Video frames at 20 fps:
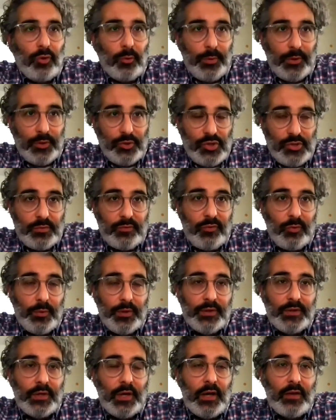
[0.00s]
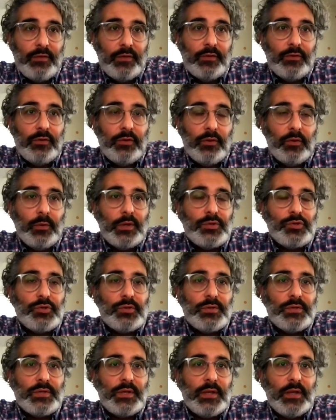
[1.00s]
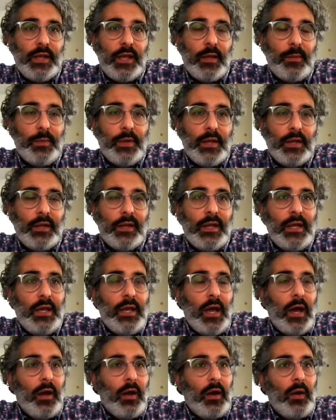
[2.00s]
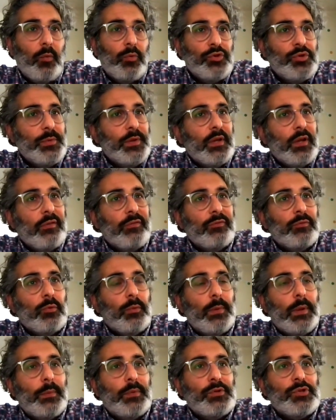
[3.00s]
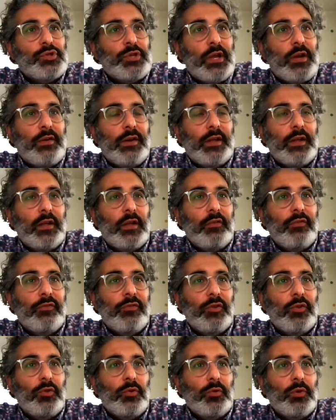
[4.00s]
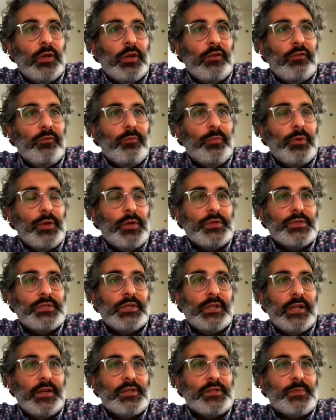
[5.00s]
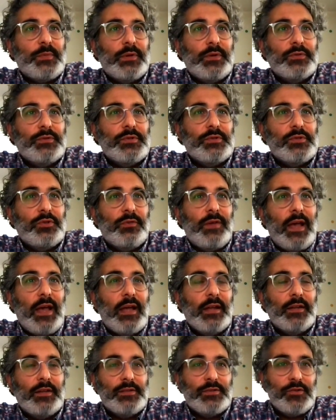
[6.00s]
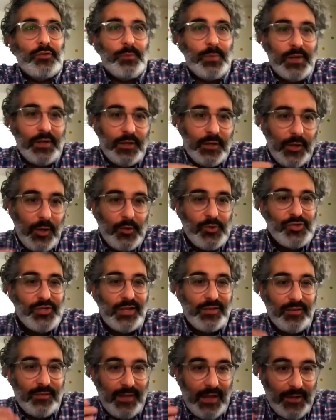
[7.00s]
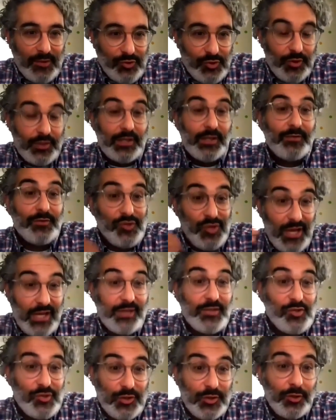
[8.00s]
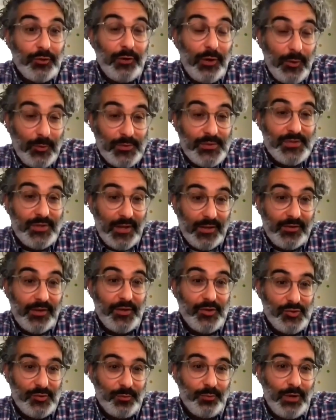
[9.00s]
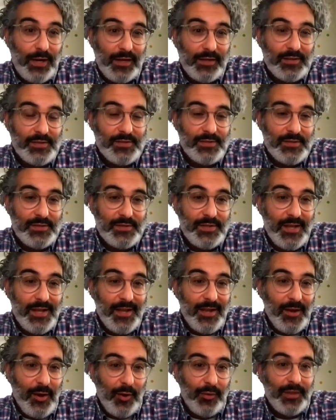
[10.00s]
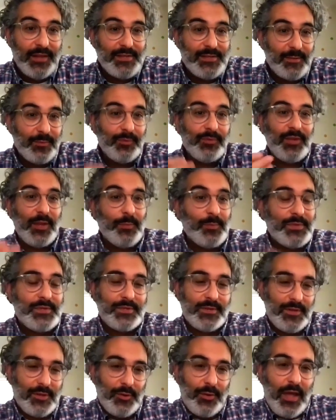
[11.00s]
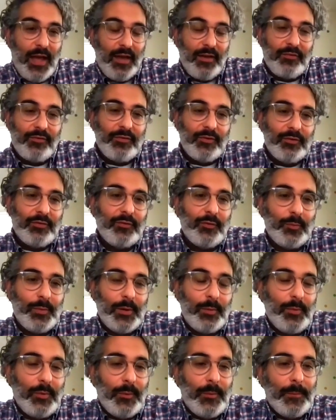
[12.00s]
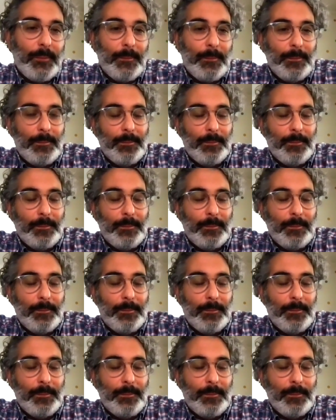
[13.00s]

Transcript: topic, just before we dive into the questions that came in, uh, would you be comfortable maybe sharing a few kind of personal experiences you've had as you've been negotiating that journey of changing your own citation practices? Are there some tips that you have for, for people?